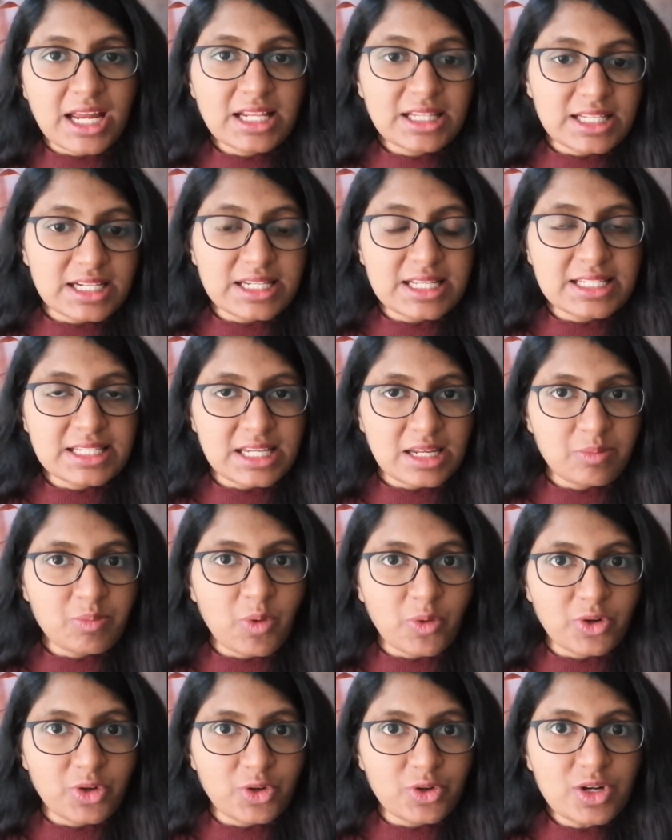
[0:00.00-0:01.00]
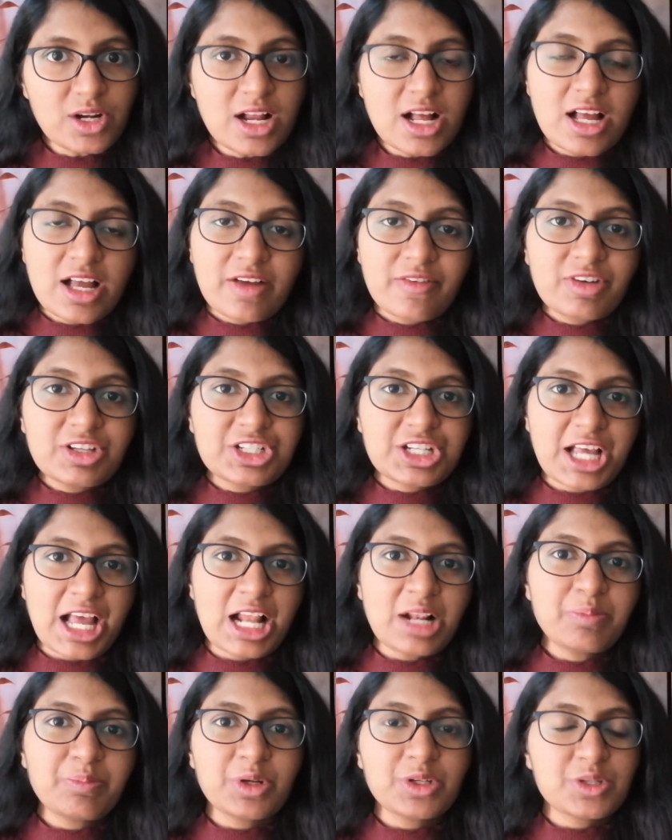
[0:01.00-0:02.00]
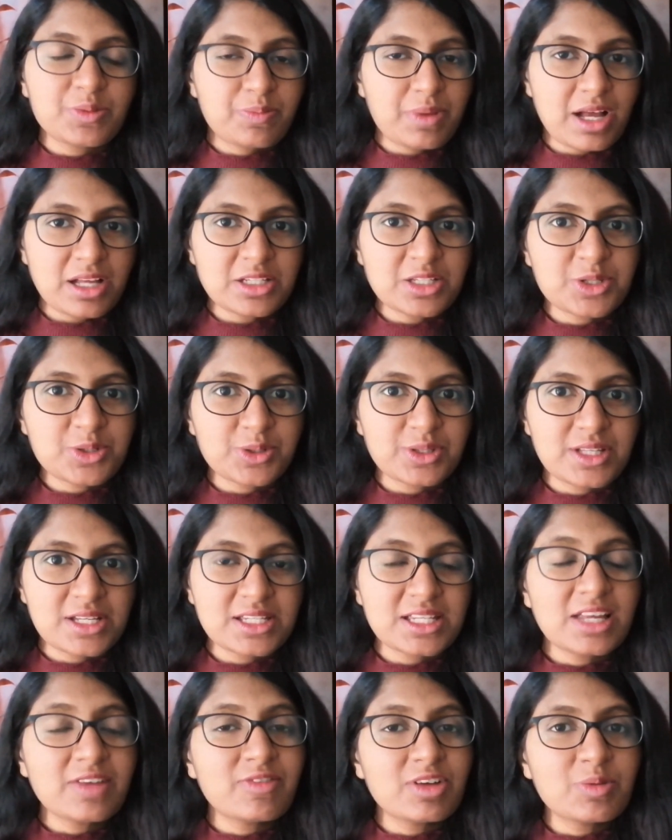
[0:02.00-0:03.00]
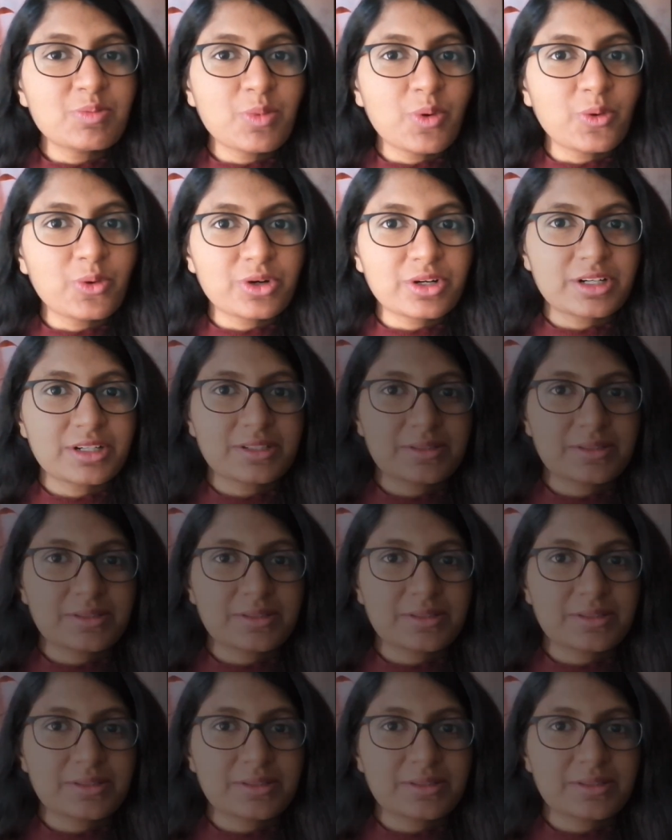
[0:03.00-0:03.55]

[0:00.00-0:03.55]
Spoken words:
in the listening module, which help you to pass through this even more.